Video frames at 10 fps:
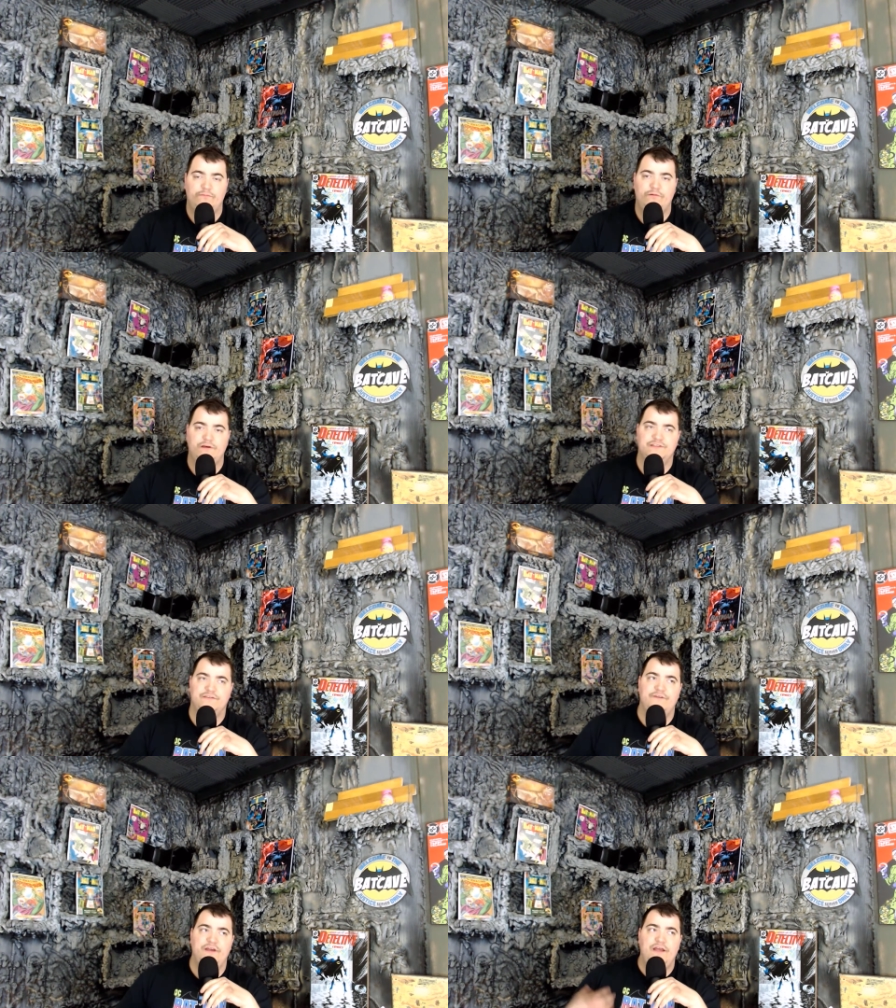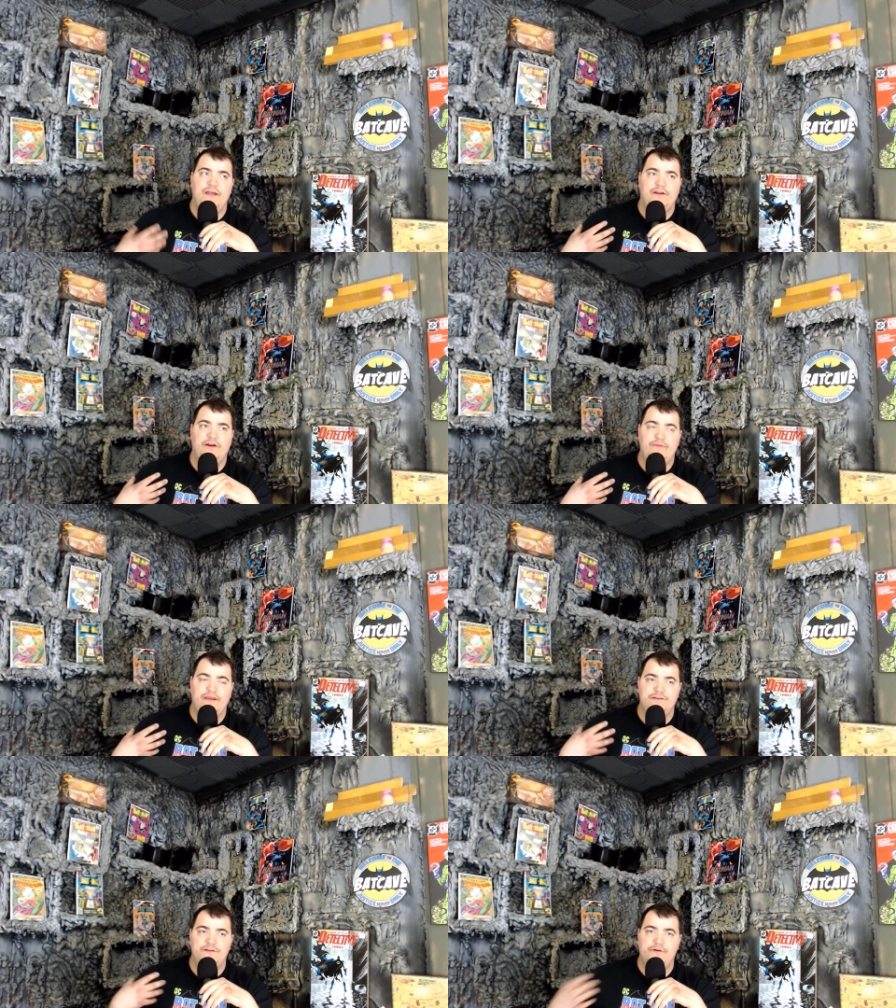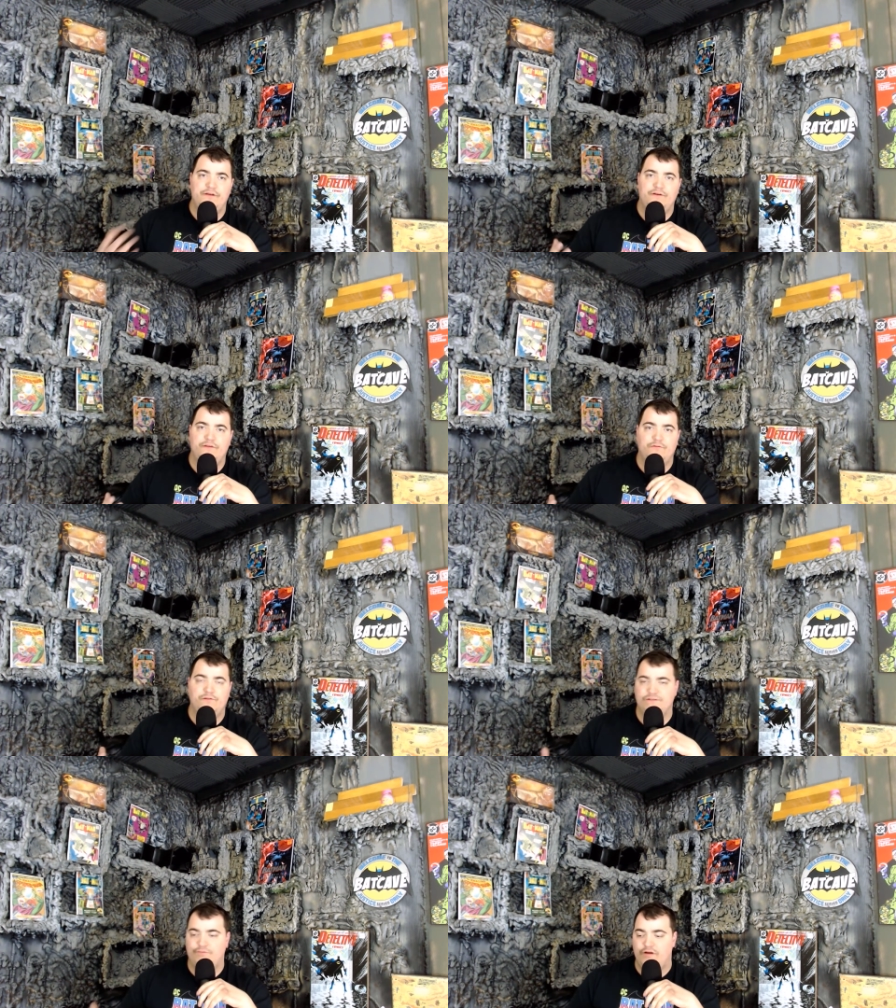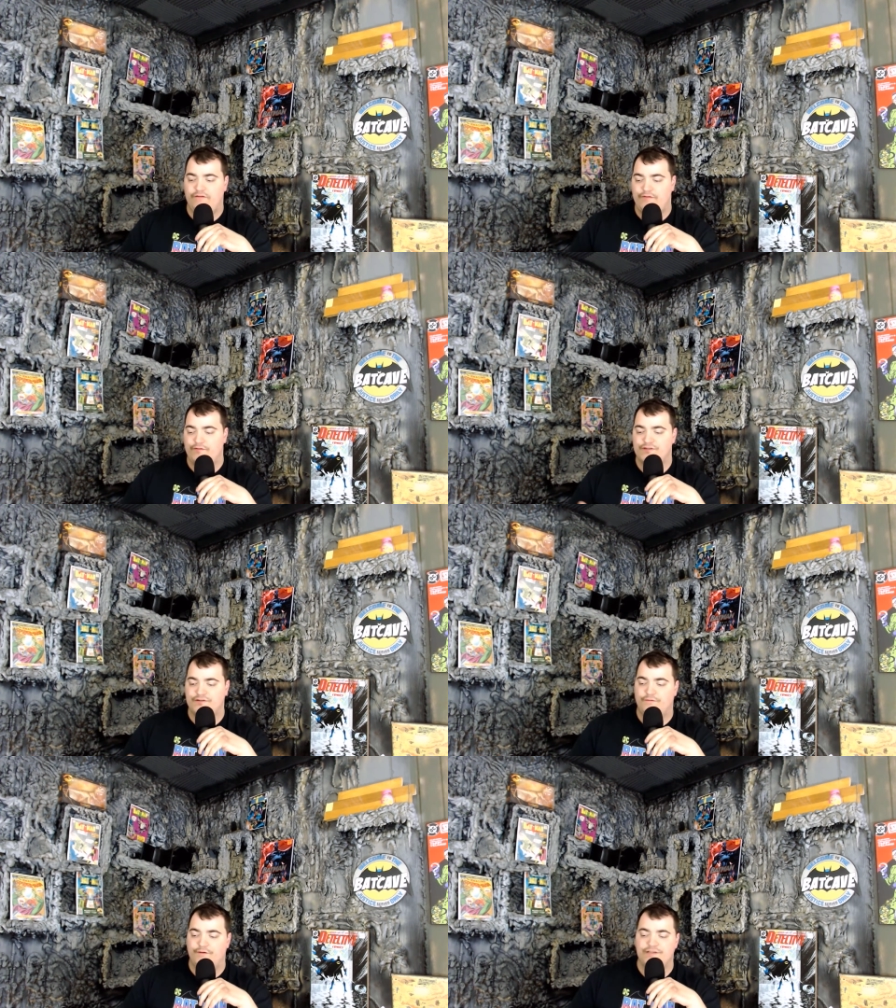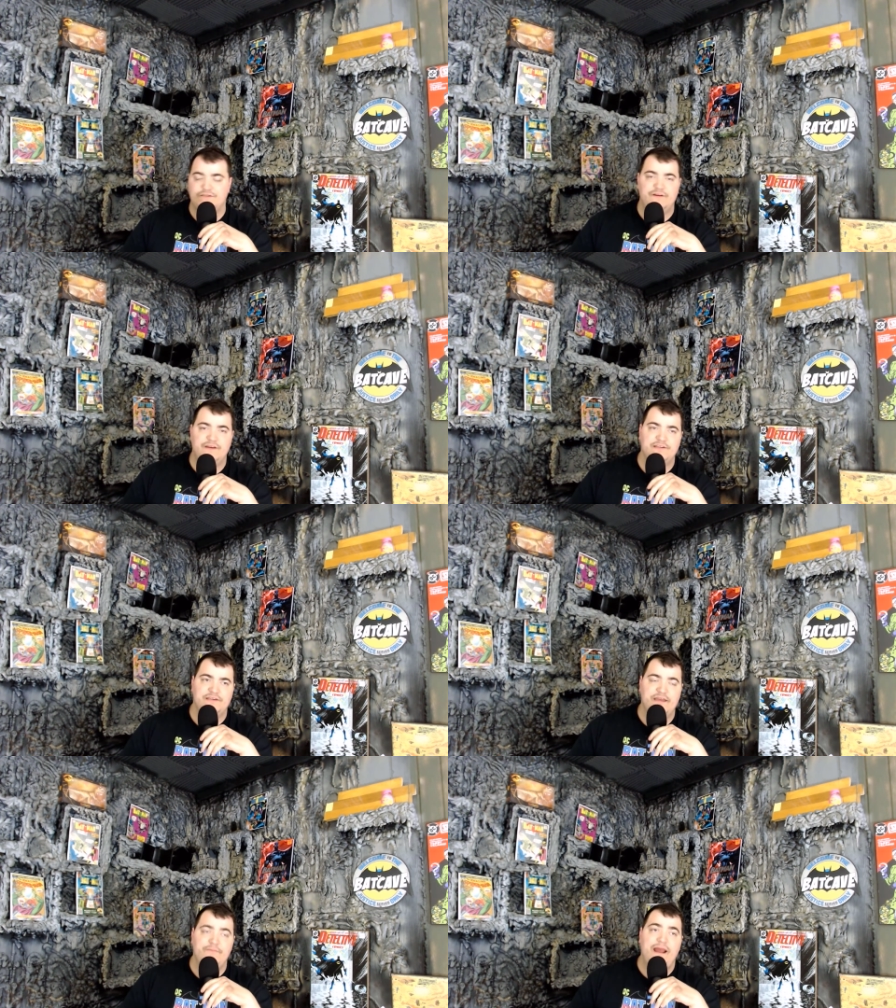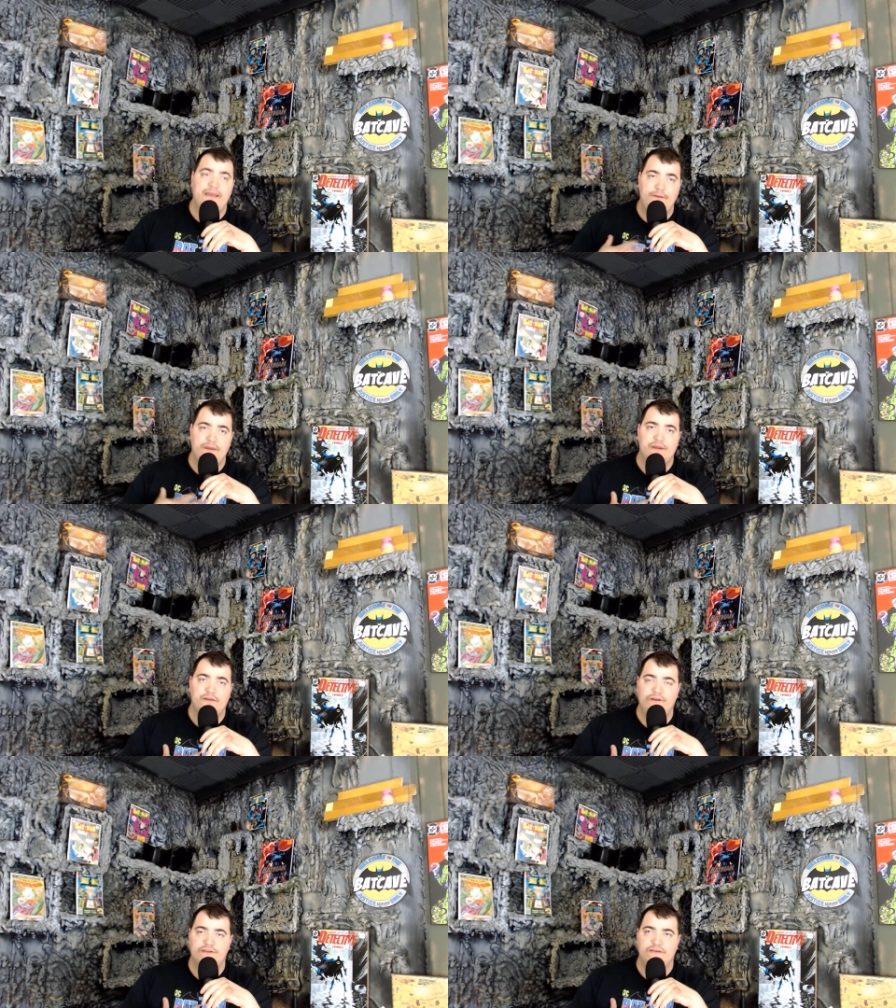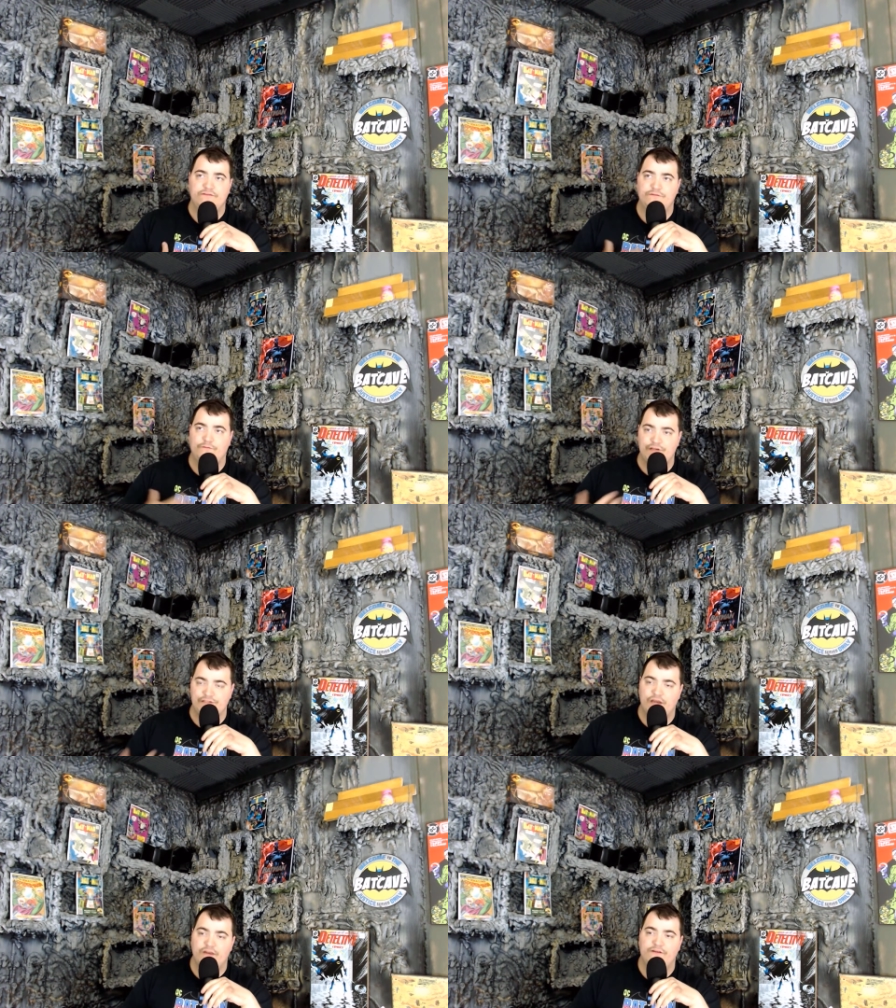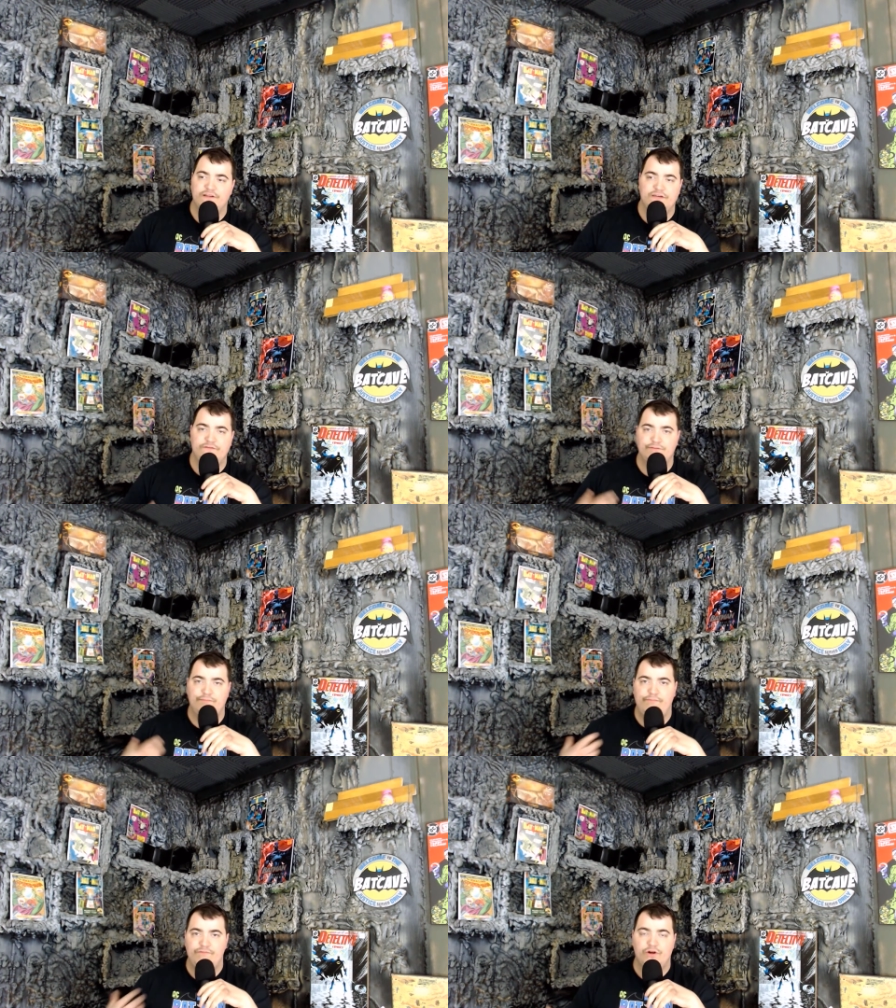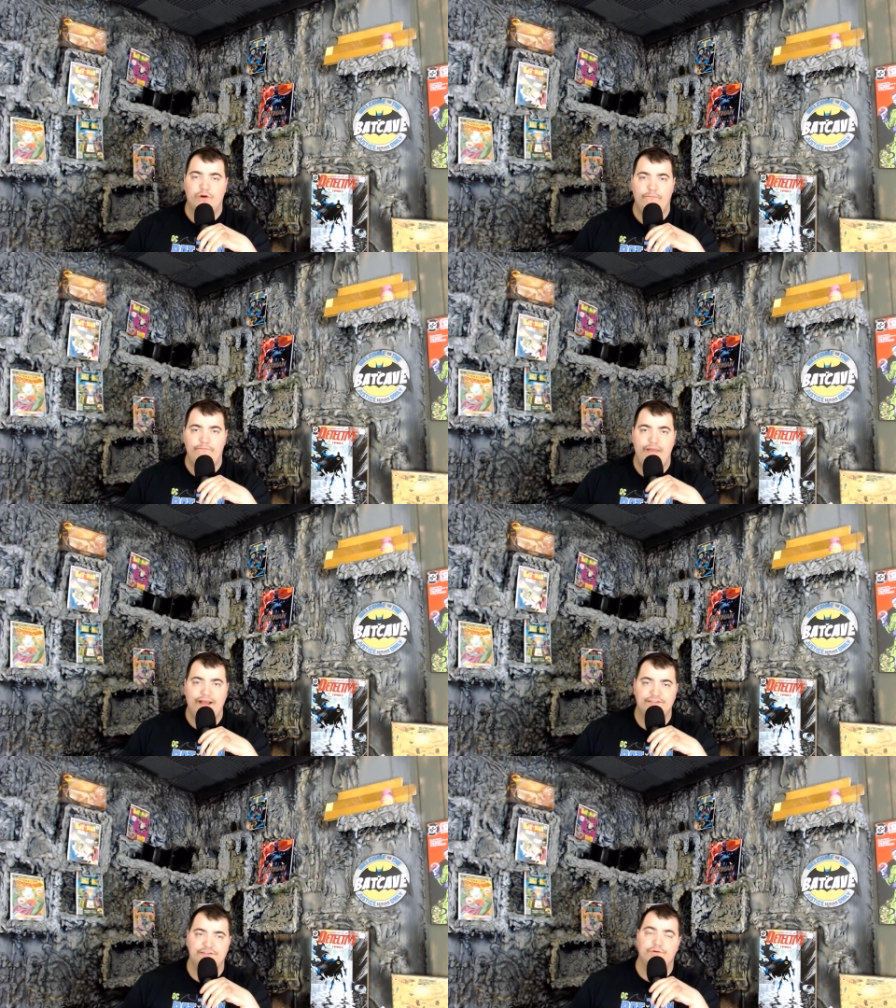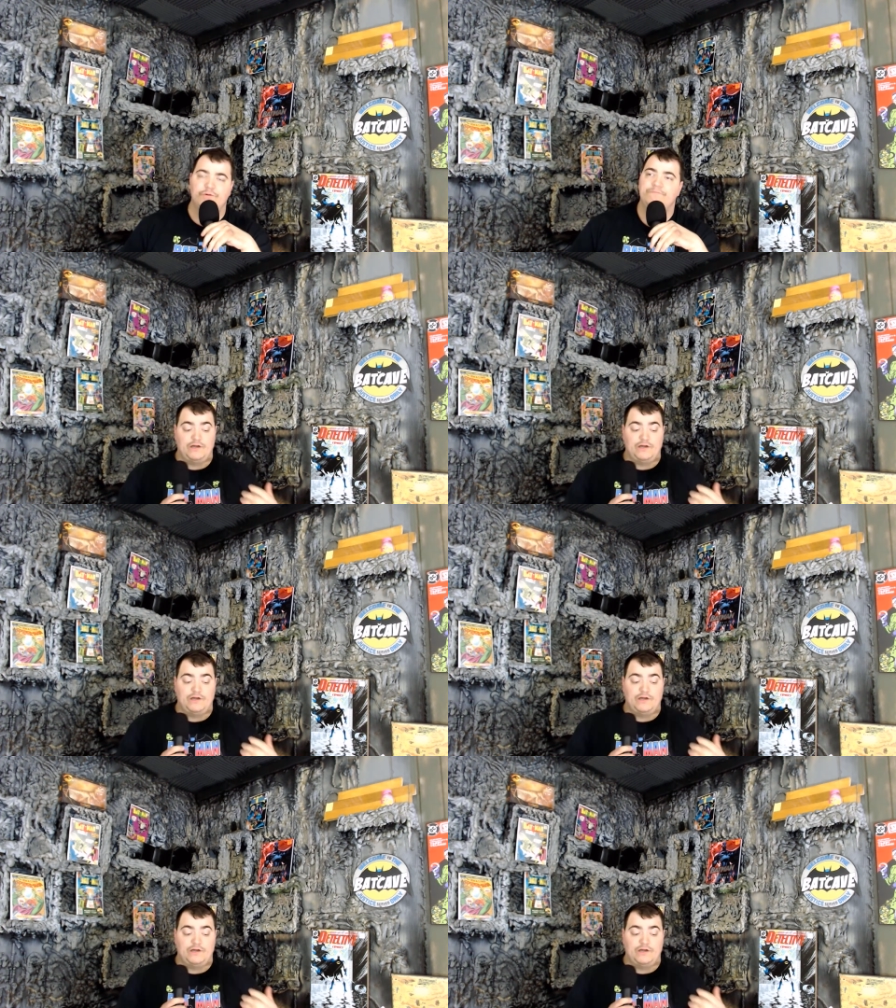Because if you're going to make it too different, then what's the point of having Mr. Freeze if he doesn't, in my opinion, if he doesn't have his freeze gun, if he doesn't have his, you know, mech suit.